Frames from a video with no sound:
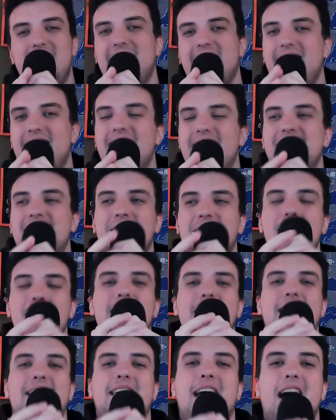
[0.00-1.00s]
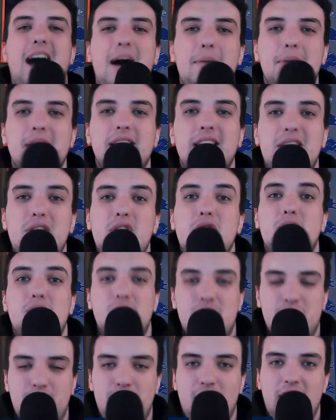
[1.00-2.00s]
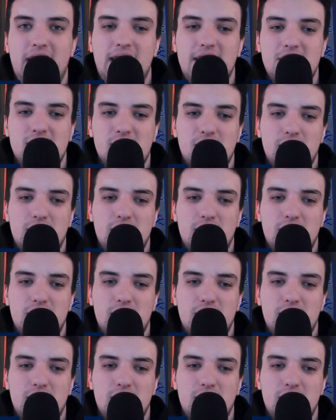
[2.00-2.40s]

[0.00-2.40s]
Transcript: That's going to be a commonly used phrase,